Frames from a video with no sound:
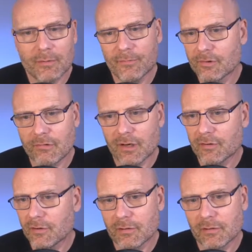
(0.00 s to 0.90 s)
It's
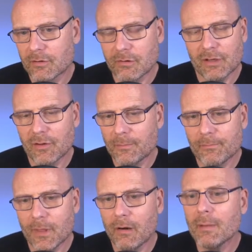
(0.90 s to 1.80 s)
crazy. It's crazy.
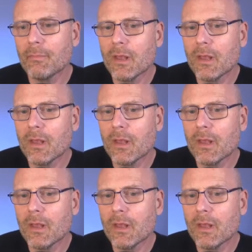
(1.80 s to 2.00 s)
All right.